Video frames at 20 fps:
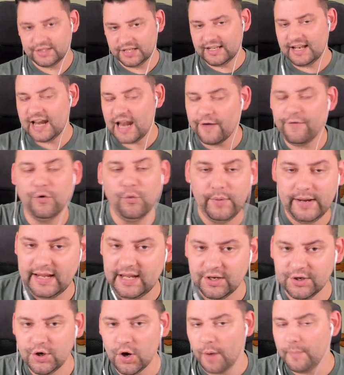to the level
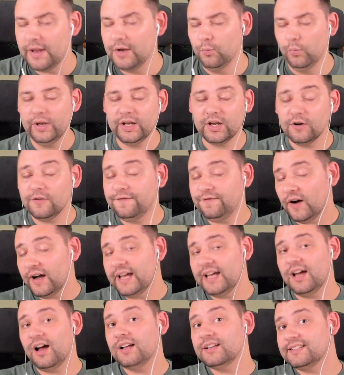we can do. I mean, we could
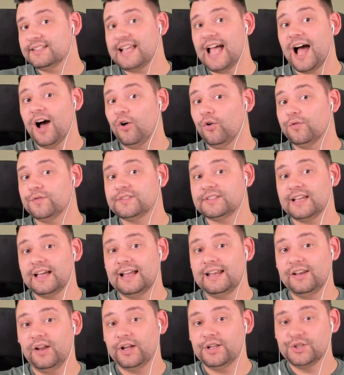fight it ourselves
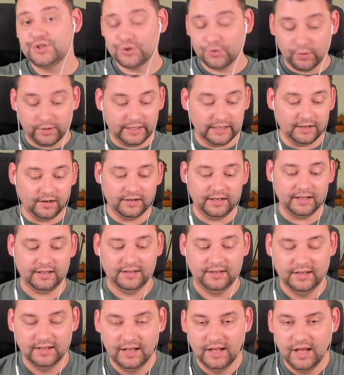and like join in on
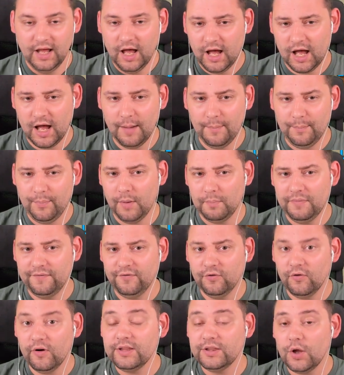it. Uh, but
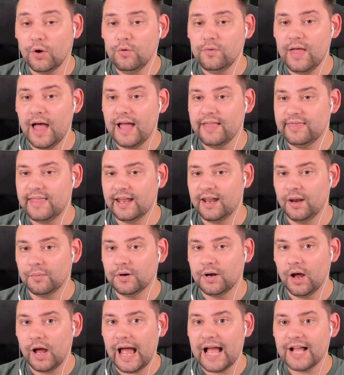before I do that then, I'm
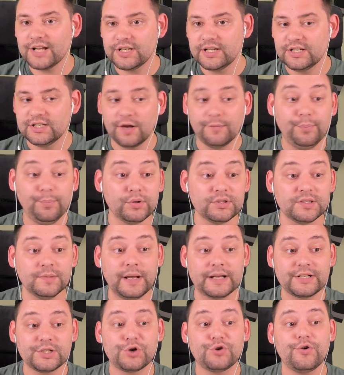going to actually, because I bought
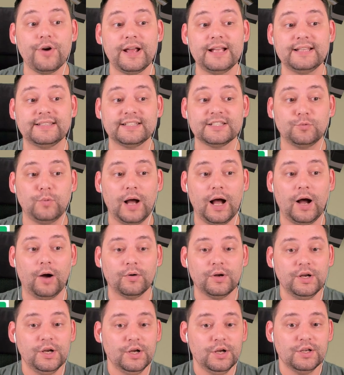some extra crates as
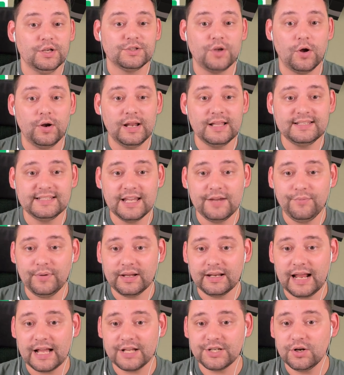well. So let's see if
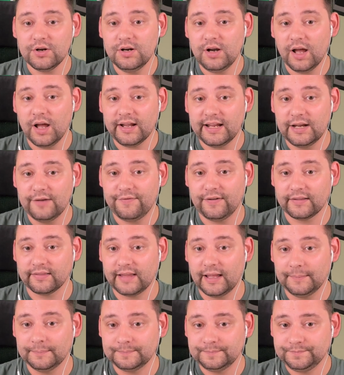we can actually unlock
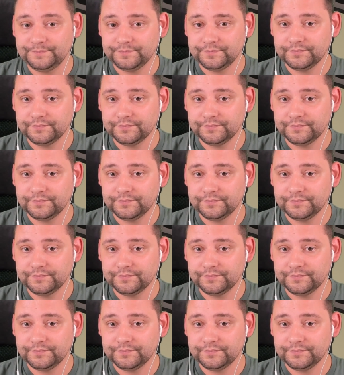anything then.